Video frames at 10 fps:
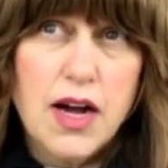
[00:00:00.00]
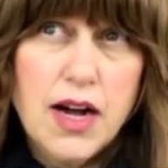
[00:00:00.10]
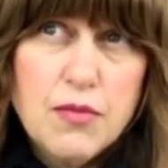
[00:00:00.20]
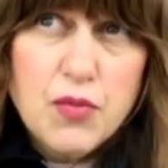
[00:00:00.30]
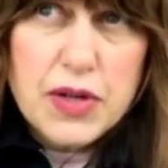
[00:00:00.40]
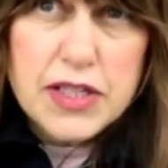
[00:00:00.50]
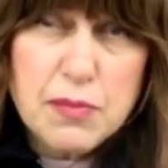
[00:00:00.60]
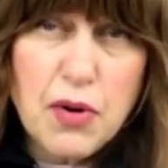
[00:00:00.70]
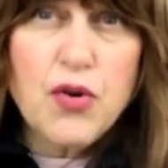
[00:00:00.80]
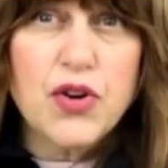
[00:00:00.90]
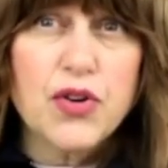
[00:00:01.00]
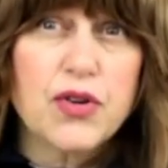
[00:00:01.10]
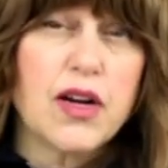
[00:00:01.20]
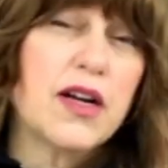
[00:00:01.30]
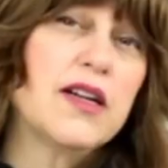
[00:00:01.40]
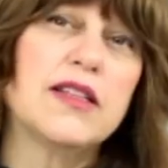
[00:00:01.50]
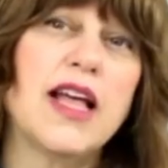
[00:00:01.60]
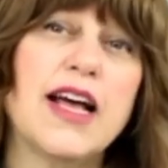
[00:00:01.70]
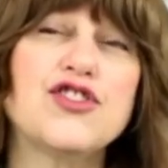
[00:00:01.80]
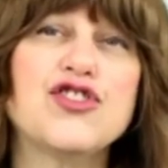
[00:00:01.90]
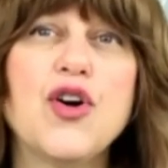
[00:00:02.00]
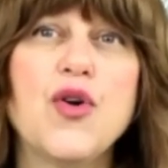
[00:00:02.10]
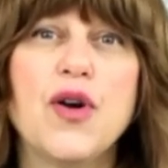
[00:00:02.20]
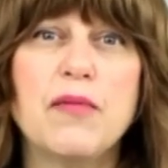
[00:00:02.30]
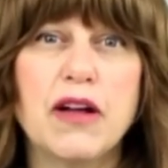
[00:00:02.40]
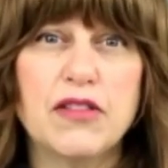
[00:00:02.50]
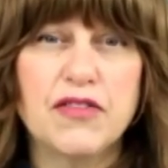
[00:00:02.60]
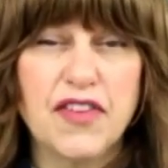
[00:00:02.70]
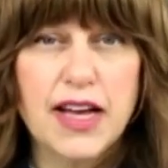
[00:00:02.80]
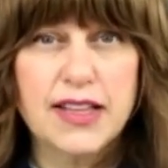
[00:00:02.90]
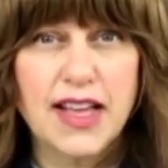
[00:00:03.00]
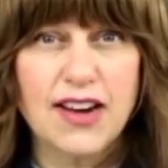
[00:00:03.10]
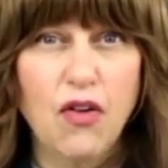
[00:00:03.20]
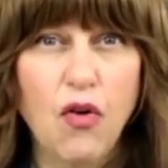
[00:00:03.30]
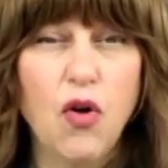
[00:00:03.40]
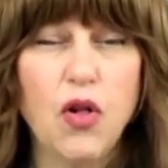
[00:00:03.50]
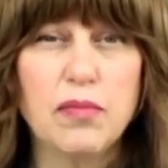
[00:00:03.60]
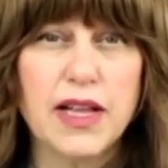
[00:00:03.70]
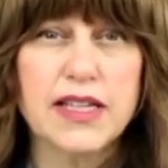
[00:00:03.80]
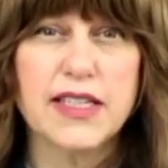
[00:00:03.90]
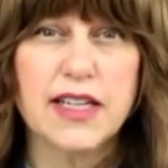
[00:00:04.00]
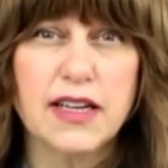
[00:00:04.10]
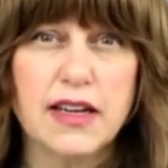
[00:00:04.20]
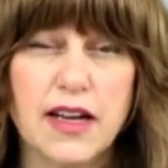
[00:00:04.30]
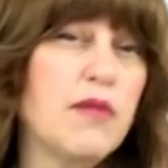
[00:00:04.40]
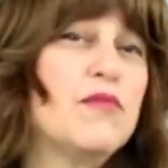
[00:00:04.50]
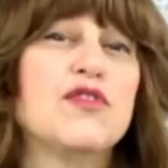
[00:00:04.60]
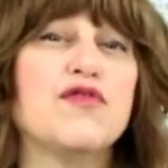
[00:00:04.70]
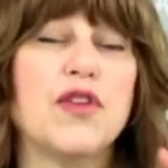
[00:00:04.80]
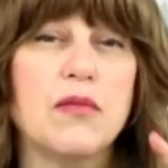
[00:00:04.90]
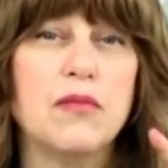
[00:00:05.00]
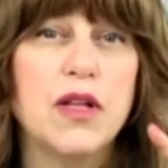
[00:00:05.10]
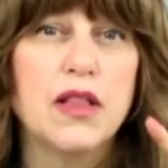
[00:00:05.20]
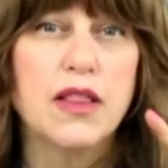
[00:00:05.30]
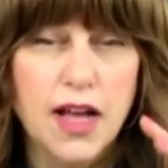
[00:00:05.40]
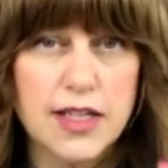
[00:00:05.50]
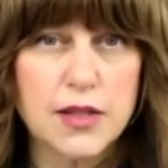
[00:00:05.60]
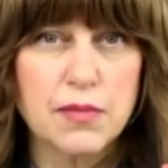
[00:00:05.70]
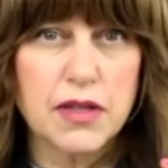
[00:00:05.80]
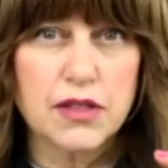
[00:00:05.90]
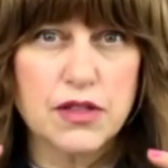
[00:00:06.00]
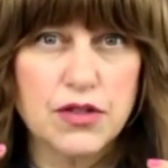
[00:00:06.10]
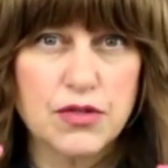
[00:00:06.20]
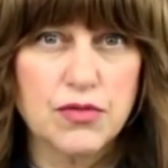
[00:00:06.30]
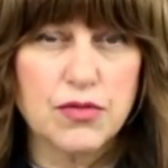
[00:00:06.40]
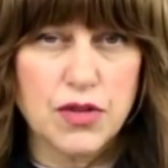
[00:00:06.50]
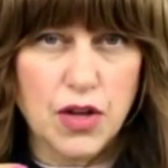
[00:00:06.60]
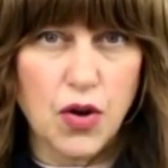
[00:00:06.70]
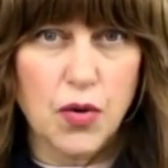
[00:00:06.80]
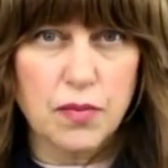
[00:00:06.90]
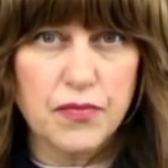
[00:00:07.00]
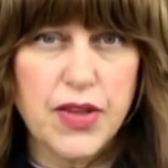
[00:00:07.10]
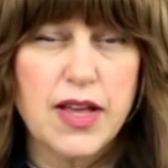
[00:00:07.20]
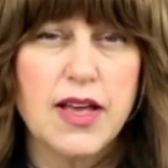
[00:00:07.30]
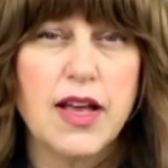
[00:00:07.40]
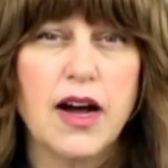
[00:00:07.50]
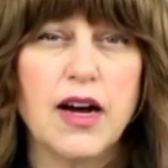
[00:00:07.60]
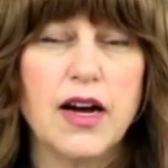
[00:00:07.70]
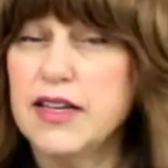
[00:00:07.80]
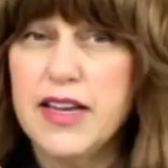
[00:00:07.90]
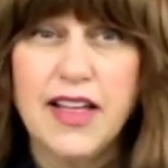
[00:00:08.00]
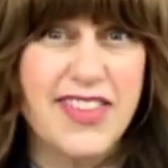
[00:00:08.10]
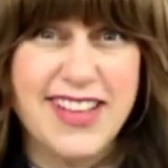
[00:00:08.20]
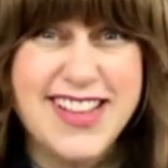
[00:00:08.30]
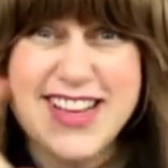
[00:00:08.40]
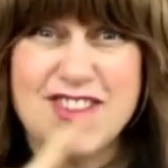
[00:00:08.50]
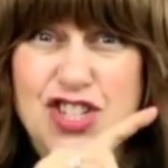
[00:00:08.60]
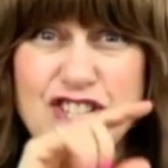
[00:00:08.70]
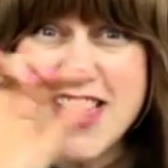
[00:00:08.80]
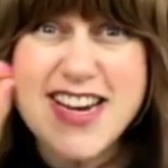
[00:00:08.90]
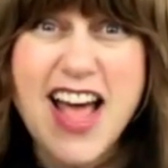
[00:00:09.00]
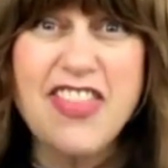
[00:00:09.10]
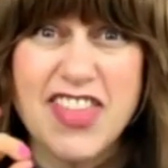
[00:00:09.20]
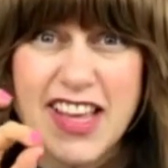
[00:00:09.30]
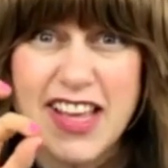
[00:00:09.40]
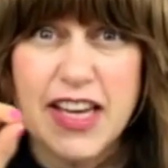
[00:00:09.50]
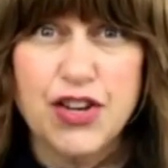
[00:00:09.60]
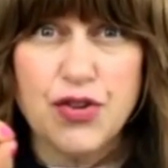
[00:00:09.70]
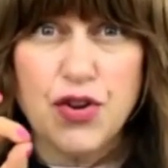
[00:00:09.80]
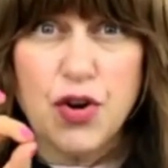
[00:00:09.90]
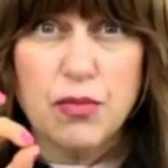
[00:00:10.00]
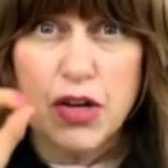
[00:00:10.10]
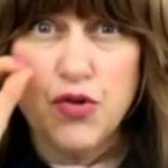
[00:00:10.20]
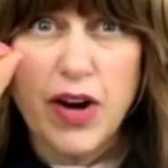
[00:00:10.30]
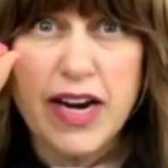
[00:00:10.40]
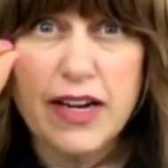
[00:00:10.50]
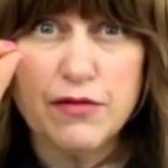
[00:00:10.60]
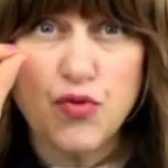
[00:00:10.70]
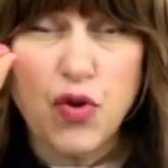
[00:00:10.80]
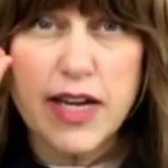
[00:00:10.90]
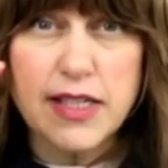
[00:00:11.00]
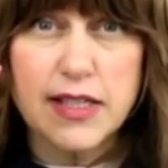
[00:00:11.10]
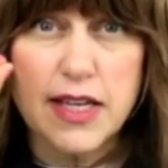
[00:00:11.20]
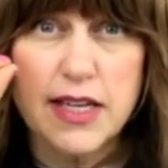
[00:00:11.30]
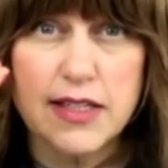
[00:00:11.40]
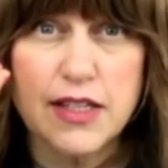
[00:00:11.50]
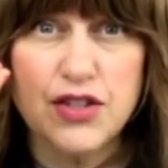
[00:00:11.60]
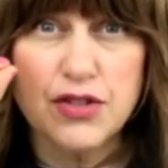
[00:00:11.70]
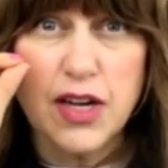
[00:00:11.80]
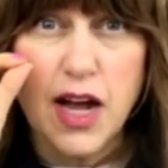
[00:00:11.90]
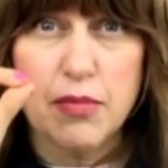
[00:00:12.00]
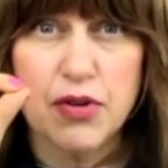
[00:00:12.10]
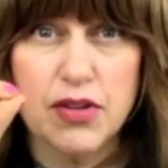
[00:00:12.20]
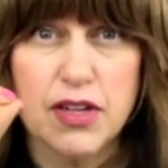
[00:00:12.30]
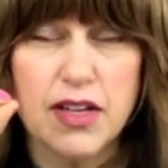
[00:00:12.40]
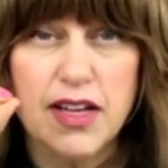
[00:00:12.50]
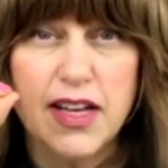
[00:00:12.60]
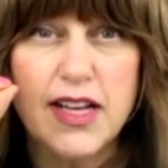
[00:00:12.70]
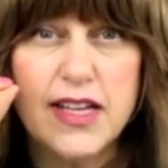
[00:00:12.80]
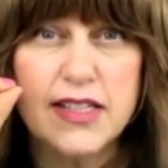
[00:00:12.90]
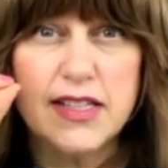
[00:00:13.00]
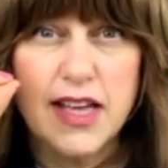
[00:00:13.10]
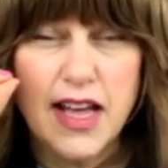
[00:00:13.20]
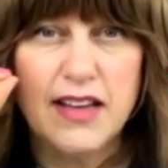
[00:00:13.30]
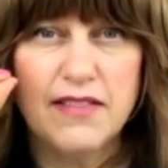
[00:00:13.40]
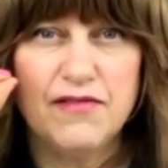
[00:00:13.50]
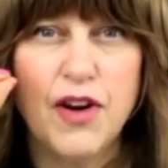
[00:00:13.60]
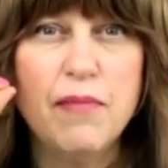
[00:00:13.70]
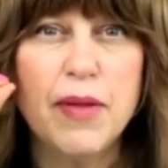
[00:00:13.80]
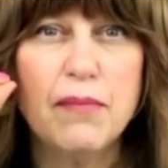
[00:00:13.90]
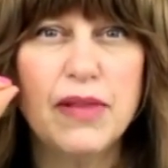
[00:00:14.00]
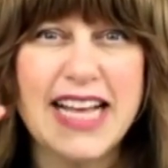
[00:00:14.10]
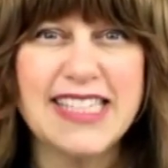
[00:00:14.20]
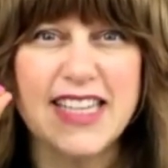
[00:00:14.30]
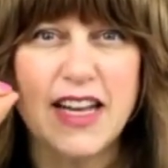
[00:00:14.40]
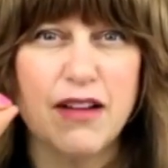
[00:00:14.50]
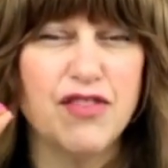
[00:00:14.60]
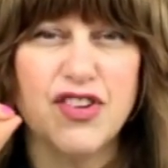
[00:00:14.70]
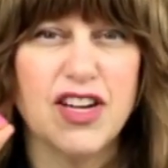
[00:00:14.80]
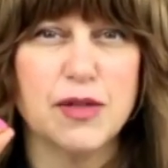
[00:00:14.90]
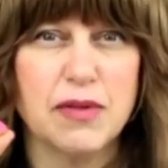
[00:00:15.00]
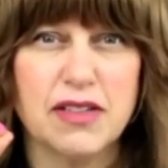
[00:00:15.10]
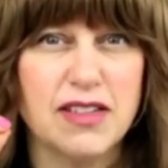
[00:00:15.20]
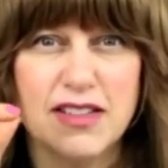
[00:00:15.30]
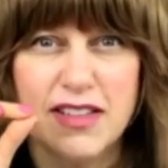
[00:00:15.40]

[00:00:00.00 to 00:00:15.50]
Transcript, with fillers: Um, we spoke uh, last show about the fact that all blessing comes from the husband to the home uh, and nothing, there's nothing in your home. A grain of rice that is in your cupboard is from the blessing of your husband.